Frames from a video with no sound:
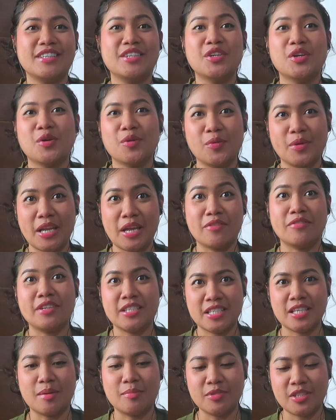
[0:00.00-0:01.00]
you know,
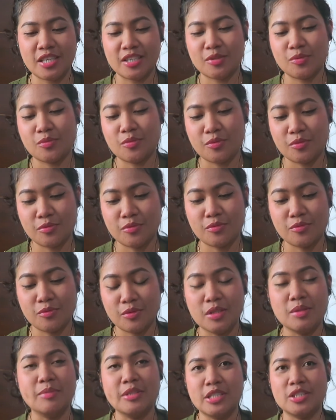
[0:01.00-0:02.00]
whatever subject
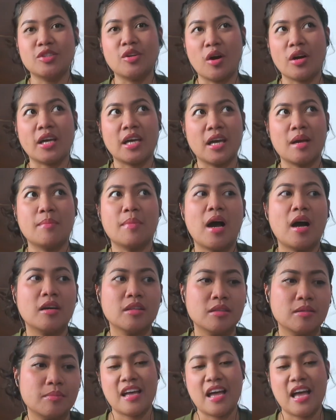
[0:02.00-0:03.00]
we'll be talking
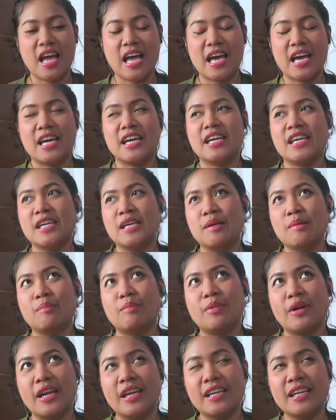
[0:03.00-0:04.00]
about. I
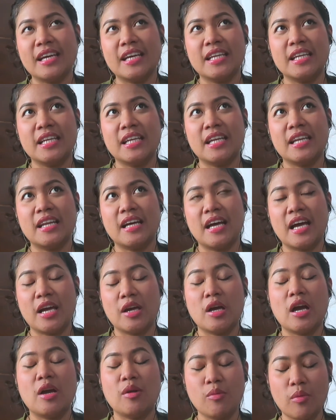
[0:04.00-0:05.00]
prayed kanina na
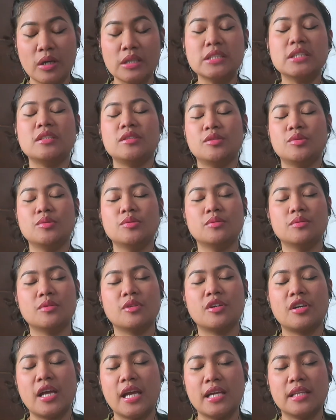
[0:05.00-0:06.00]
I wanted
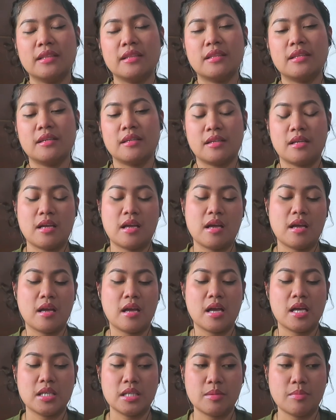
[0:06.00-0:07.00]
to create
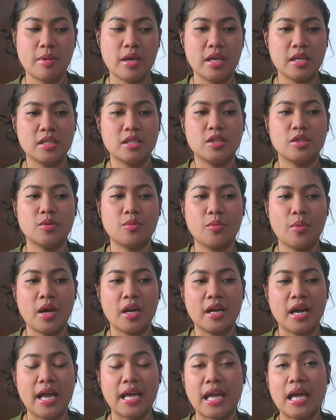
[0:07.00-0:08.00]
a space
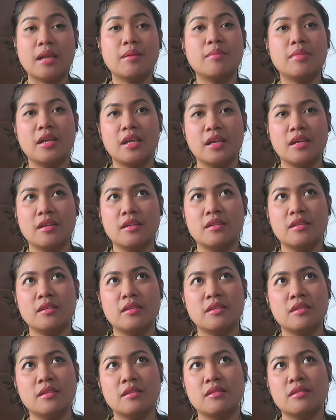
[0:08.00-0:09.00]
where I can be
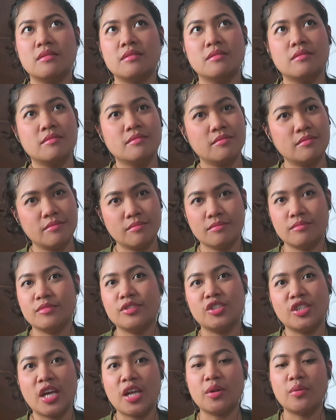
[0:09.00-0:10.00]

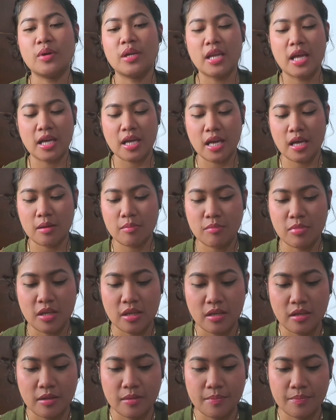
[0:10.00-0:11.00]
genuine, I can
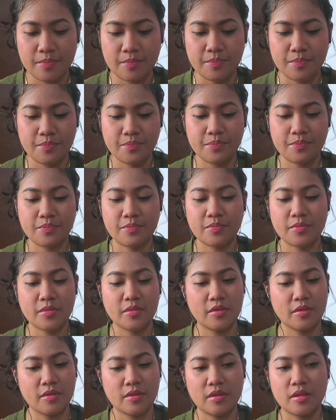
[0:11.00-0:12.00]
be
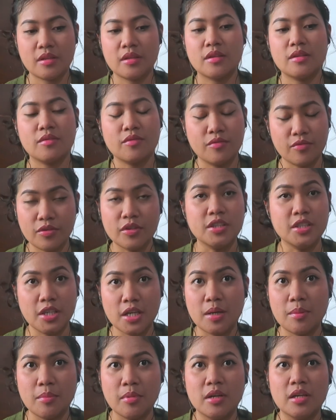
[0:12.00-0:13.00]

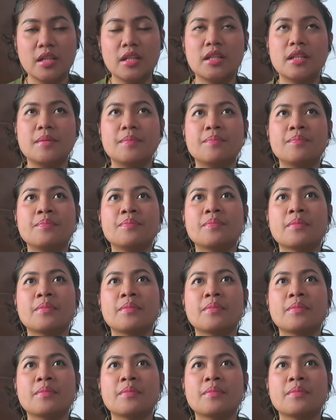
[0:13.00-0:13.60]
vulnerable,